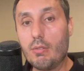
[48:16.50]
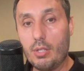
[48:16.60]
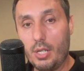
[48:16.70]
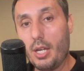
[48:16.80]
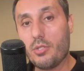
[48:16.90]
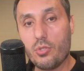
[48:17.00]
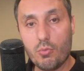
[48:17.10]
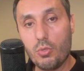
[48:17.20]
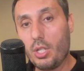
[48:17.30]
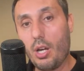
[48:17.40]
Then
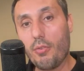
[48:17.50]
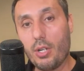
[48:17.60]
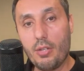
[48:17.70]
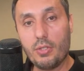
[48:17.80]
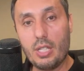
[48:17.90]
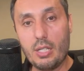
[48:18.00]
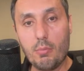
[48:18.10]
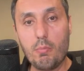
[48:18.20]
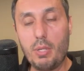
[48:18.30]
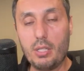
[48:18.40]
yes, you can offer
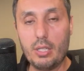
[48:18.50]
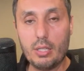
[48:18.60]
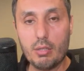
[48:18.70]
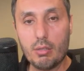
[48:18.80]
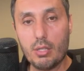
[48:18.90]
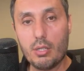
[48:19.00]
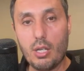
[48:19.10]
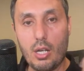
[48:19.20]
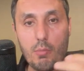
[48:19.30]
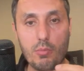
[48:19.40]
IFTA, billing,
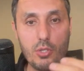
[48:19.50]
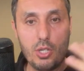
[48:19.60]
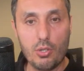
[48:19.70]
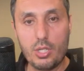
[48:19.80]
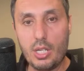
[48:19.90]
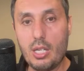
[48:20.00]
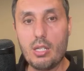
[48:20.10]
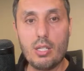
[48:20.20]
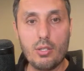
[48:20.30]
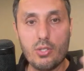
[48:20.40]
DOT,
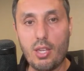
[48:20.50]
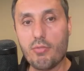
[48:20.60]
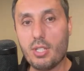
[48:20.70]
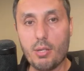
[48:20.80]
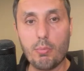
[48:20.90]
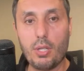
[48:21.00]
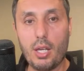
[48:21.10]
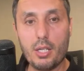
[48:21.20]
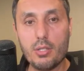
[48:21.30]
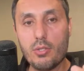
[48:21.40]
then safety
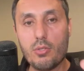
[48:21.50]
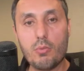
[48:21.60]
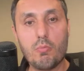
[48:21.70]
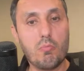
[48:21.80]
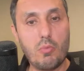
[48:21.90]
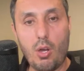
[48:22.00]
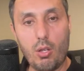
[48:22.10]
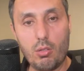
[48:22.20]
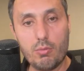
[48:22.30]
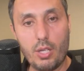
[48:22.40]
compliance,
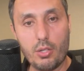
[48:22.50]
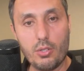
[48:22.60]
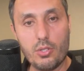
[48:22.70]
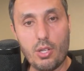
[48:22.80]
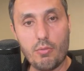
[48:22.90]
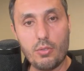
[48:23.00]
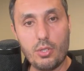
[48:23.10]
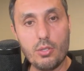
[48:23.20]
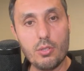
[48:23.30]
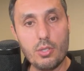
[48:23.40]
all that good stuff. You
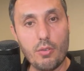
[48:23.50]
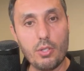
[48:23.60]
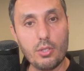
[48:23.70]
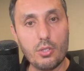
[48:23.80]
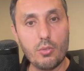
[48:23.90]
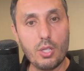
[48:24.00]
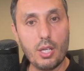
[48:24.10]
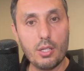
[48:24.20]
can definitely do that.